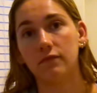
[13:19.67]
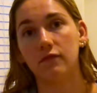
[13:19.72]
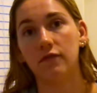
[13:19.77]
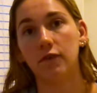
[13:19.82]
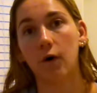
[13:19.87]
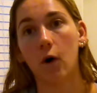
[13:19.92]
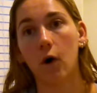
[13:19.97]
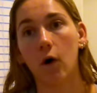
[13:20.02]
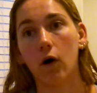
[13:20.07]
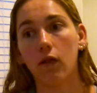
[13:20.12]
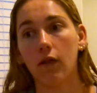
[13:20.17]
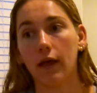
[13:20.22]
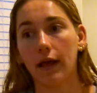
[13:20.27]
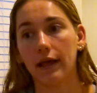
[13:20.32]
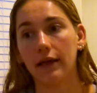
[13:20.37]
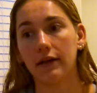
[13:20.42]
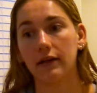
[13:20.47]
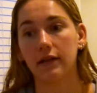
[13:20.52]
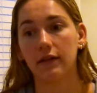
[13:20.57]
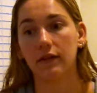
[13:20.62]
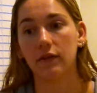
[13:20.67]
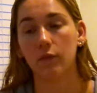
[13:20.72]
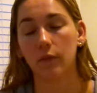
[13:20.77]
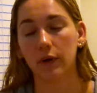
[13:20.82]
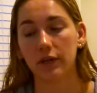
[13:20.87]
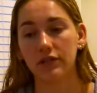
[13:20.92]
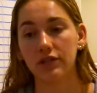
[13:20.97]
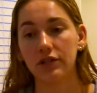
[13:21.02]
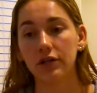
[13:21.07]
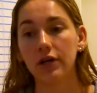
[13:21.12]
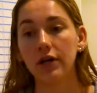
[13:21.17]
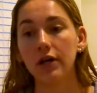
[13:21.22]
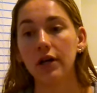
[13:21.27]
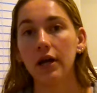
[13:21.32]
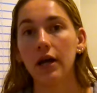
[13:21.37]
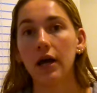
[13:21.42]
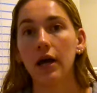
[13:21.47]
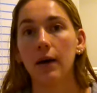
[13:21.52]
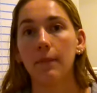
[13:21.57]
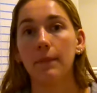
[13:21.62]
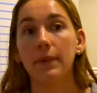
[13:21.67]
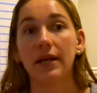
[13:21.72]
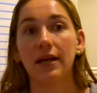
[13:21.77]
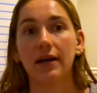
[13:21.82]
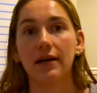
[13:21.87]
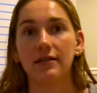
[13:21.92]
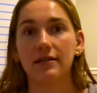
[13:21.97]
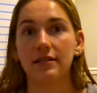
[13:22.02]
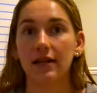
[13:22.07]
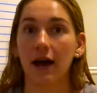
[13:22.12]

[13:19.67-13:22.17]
fall and in the winter because